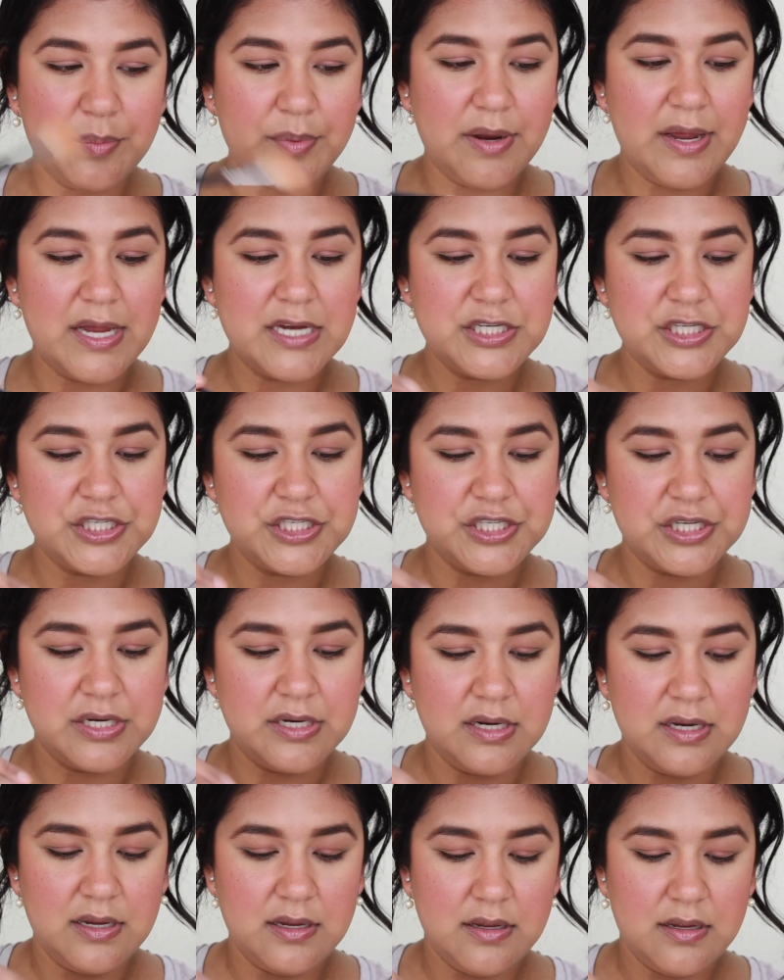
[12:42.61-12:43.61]
brush
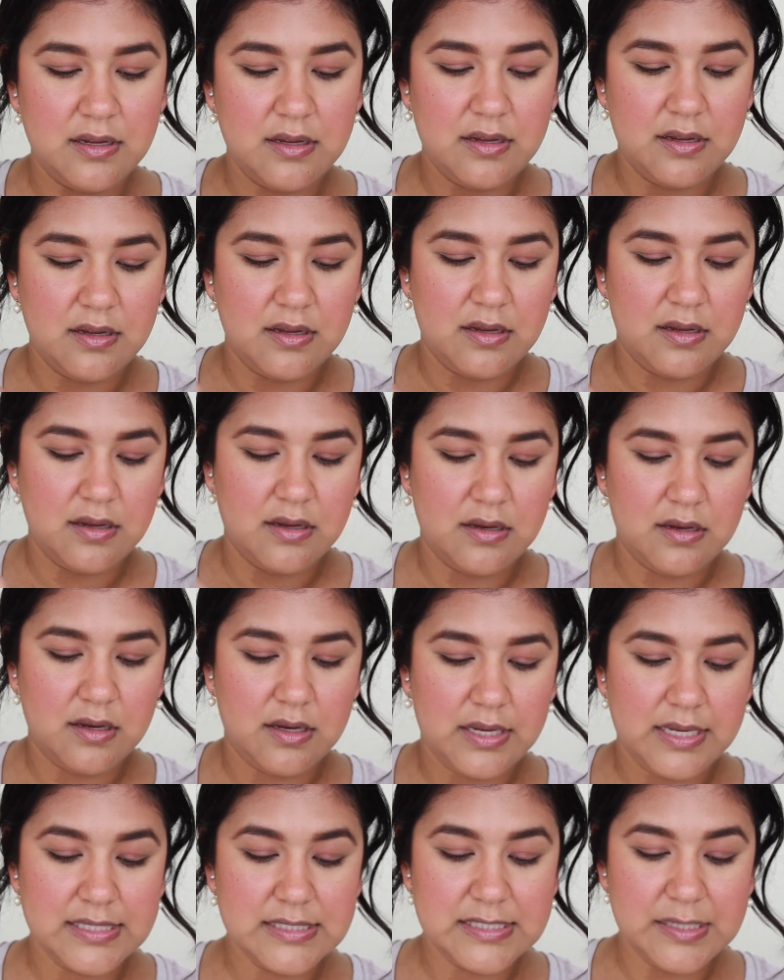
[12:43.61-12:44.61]

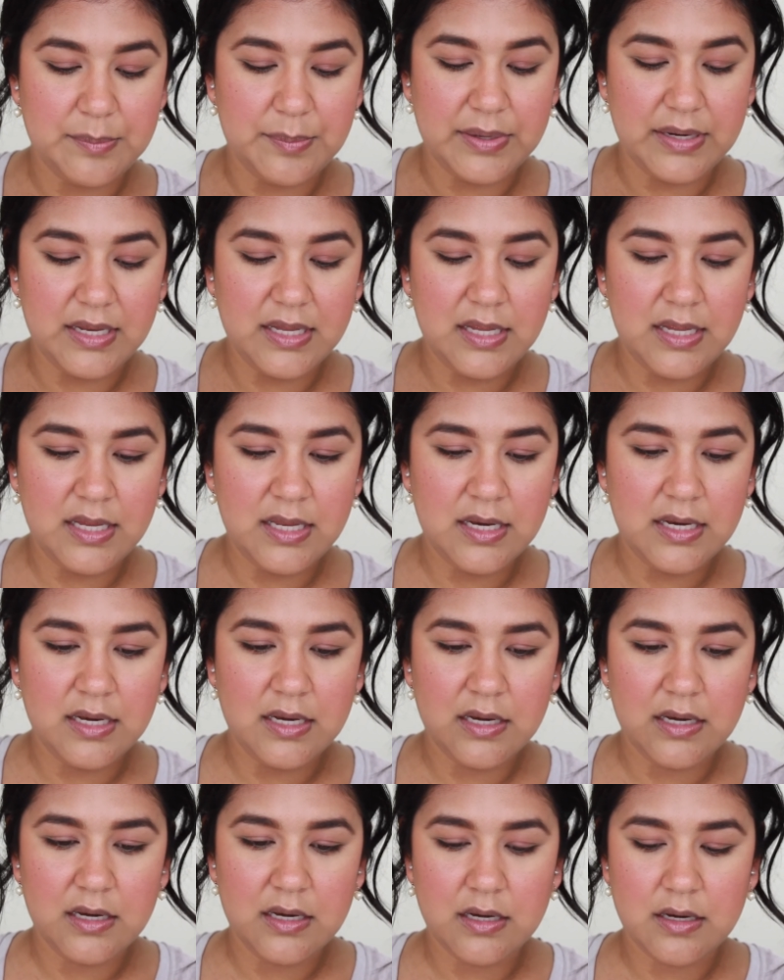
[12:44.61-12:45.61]
and dip it in.